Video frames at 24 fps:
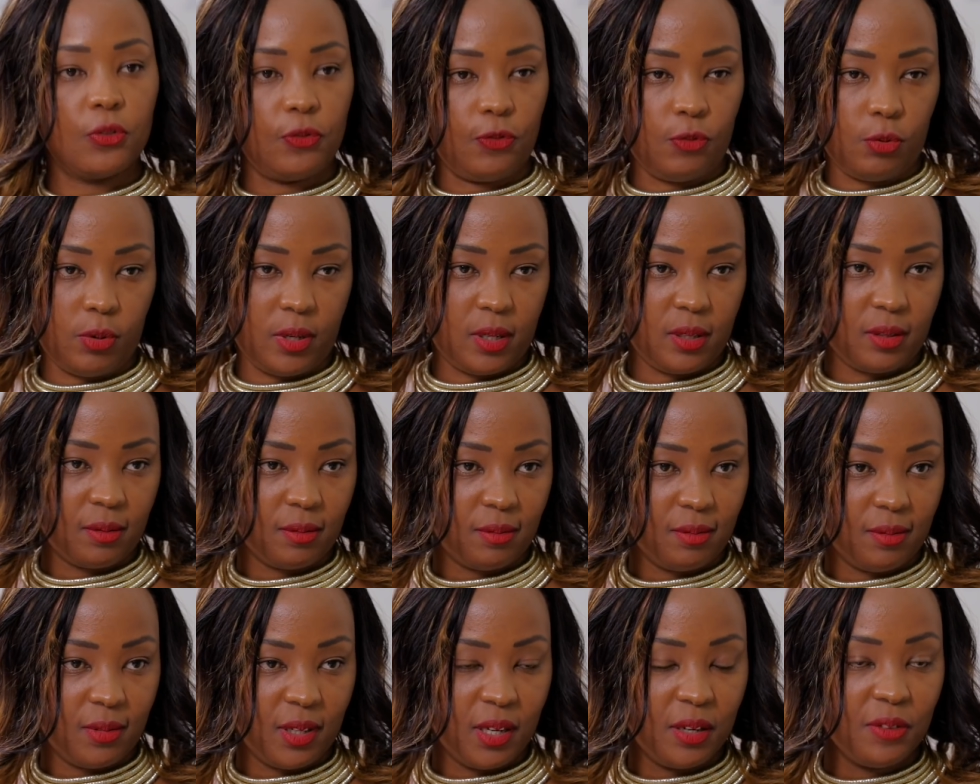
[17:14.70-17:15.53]
food.
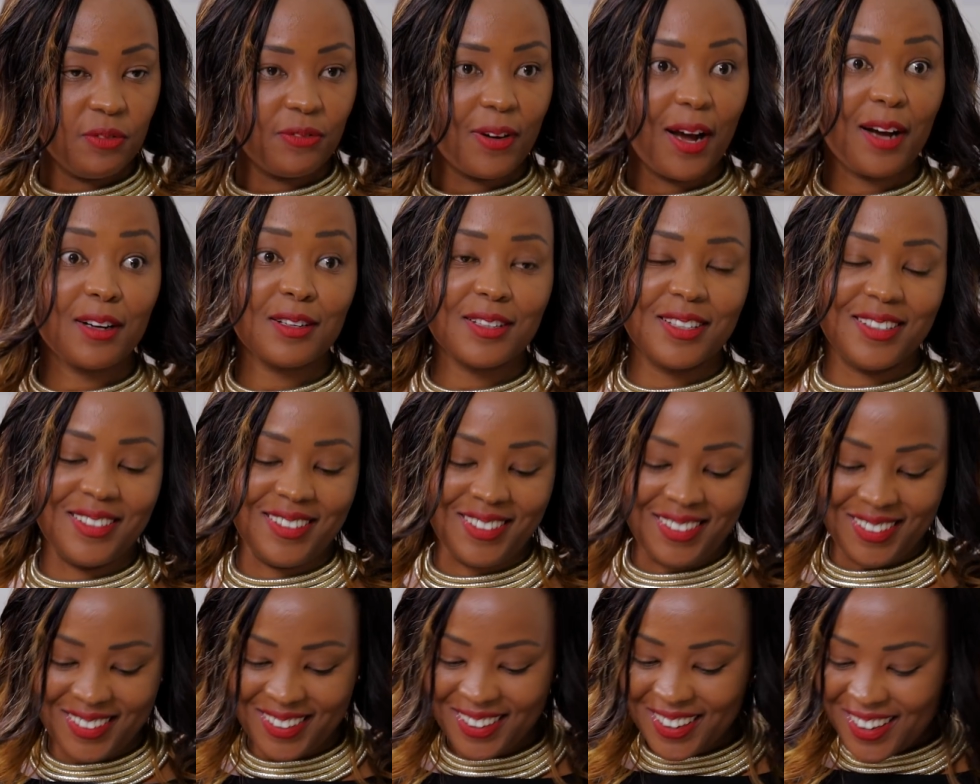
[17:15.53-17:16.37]
In fact,
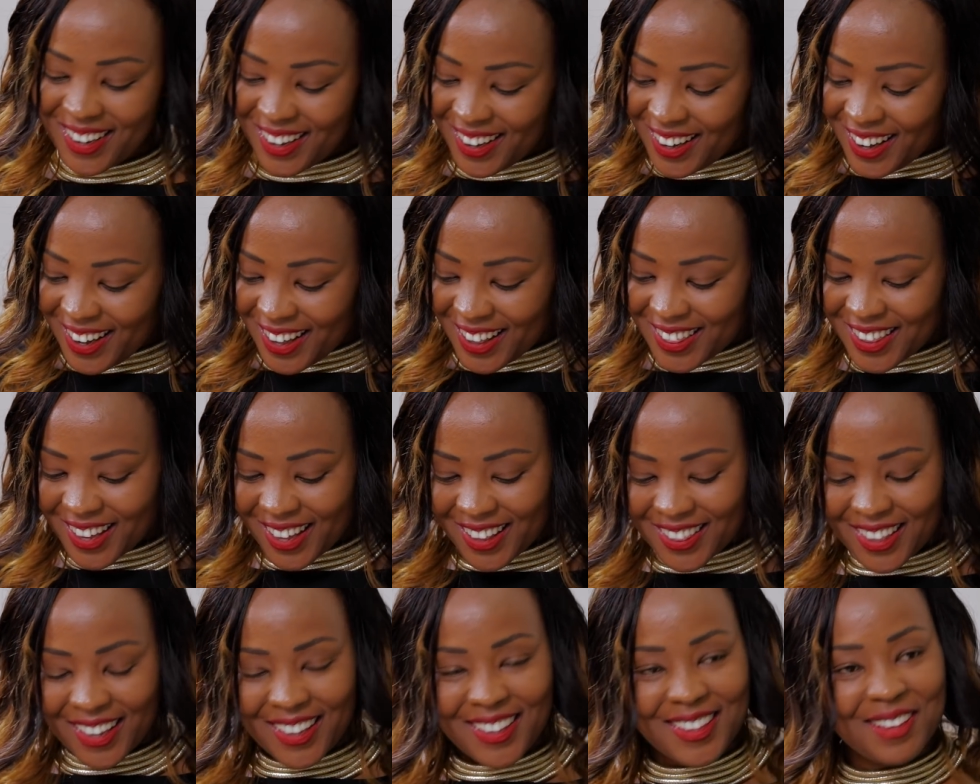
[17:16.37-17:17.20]

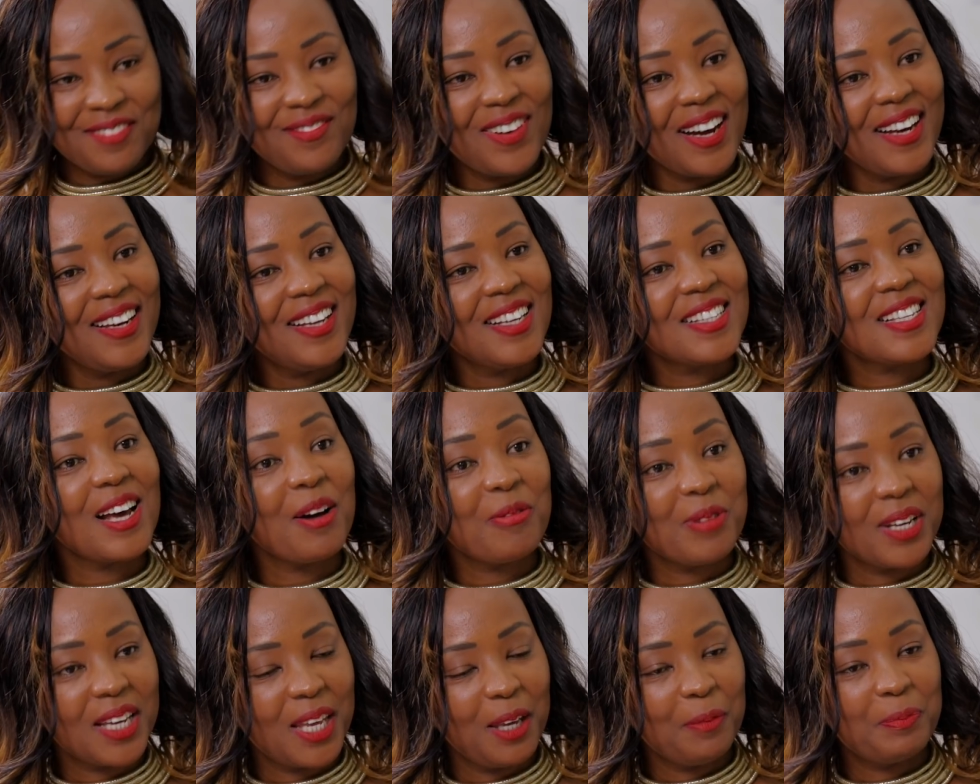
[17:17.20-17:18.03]
the Maliza,
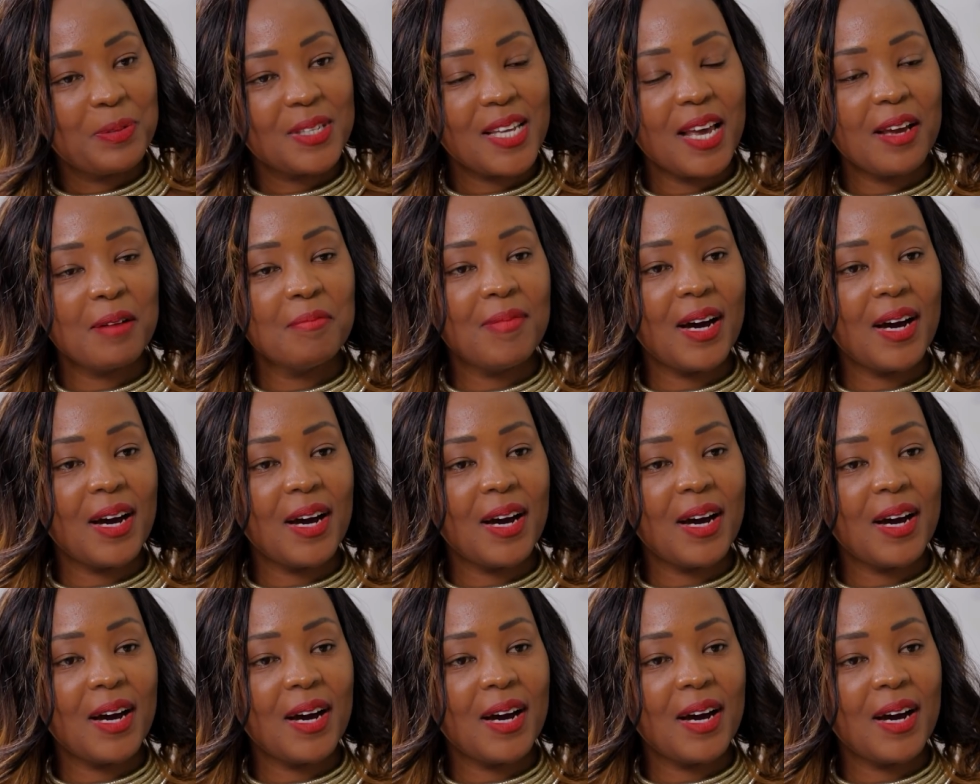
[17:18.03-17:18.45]
we keep saying